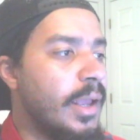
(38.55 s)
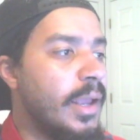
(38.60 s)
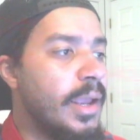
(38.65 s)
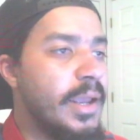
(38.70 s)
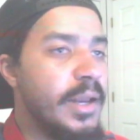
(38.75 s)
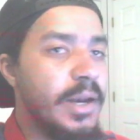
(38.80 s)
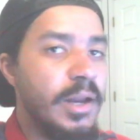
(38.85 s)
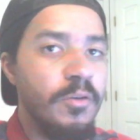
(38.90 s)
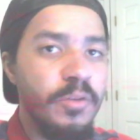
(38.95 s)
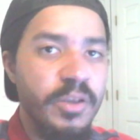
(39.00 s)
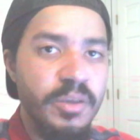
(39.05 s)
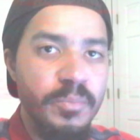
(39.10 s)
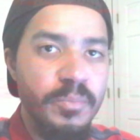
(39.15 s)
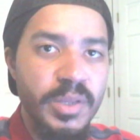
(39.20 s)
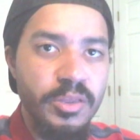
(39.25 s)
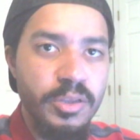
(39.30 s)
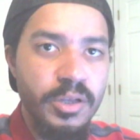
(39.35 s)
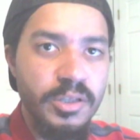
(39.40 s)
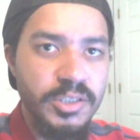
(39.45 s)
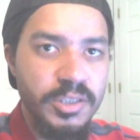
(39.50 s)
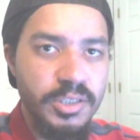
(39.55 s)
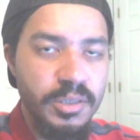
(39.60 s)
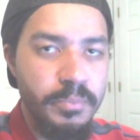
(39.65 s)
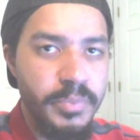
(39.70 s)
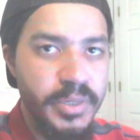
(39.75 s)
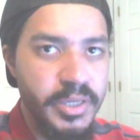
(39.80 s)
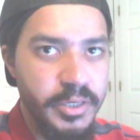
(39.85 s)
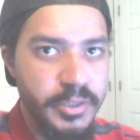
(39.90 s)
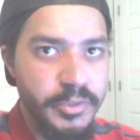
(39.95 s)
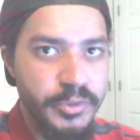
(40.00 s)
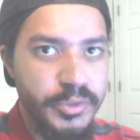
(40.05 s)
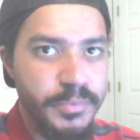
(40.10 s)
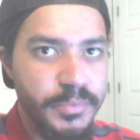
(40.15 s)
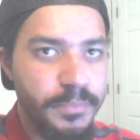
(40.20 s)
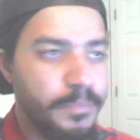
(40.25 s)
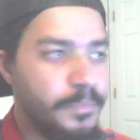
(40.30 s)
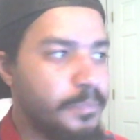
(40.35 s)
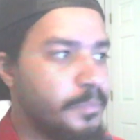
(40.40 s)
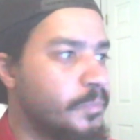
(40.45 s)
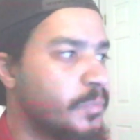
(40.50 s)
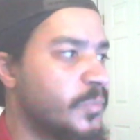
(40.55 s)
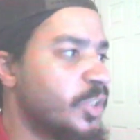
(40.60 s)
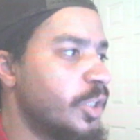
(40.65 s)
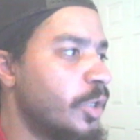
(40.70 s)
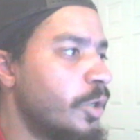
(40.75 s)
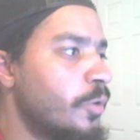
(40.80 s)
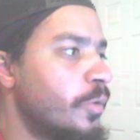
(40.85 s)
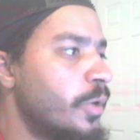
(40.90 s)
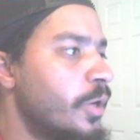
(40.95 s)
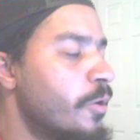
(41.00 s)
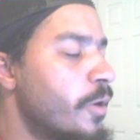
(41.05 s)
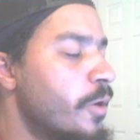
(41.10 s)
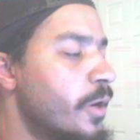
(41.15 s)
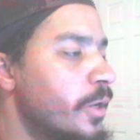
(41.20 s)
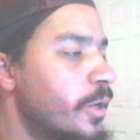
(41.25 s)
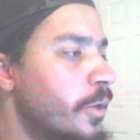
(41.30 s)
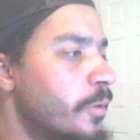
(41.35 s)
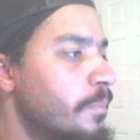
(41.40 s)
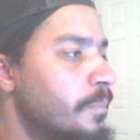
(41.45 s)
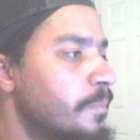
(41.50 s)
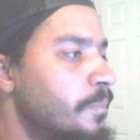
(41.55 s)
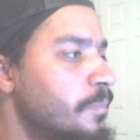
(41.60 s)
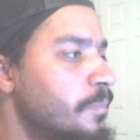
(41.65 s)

and I'll give my thoughts and opinions. So here I go.